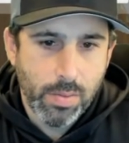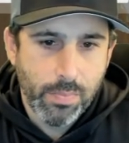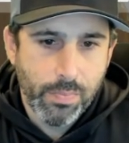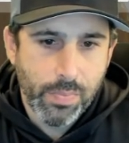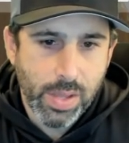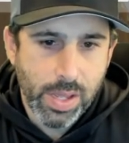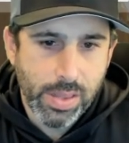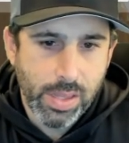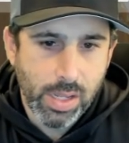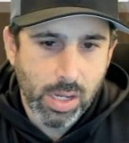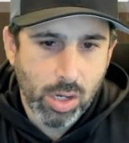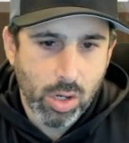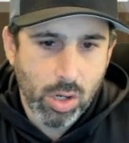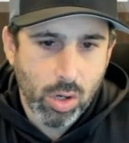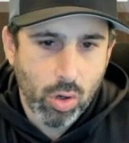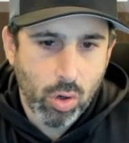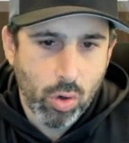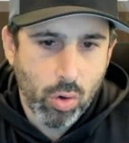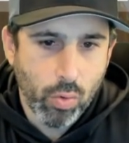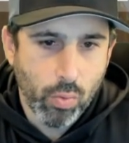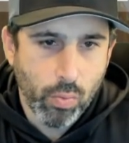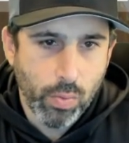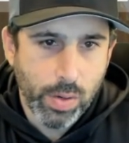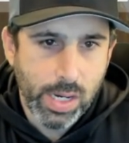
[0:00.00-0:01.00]
I think
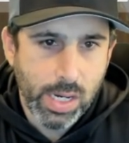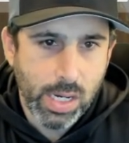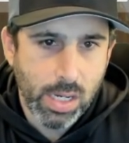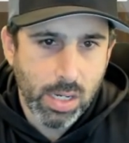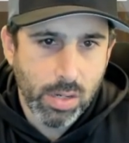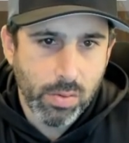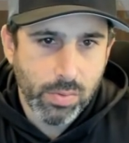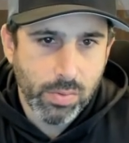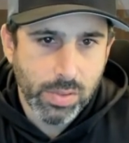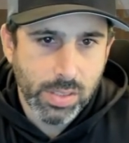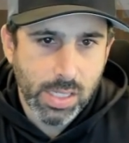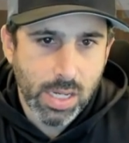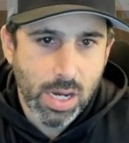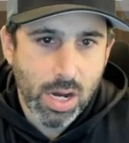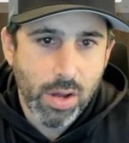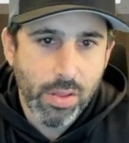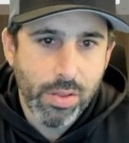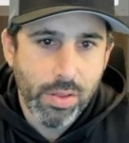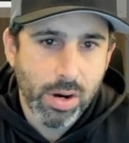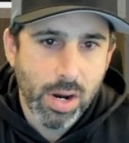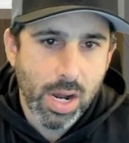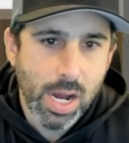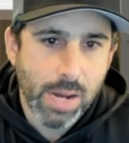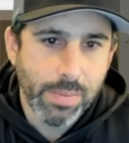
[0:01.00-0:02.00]
green was the
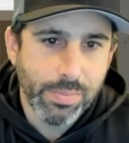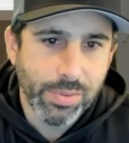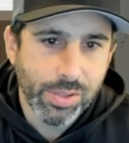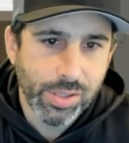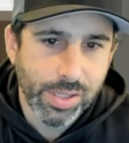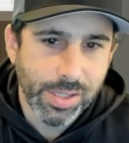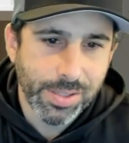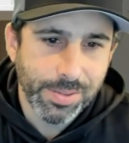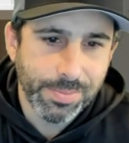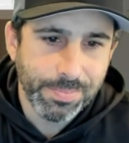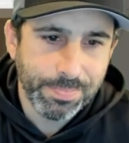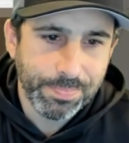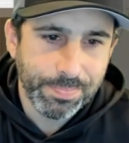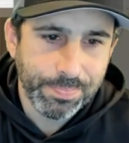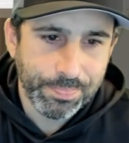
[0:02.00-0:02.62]
other option,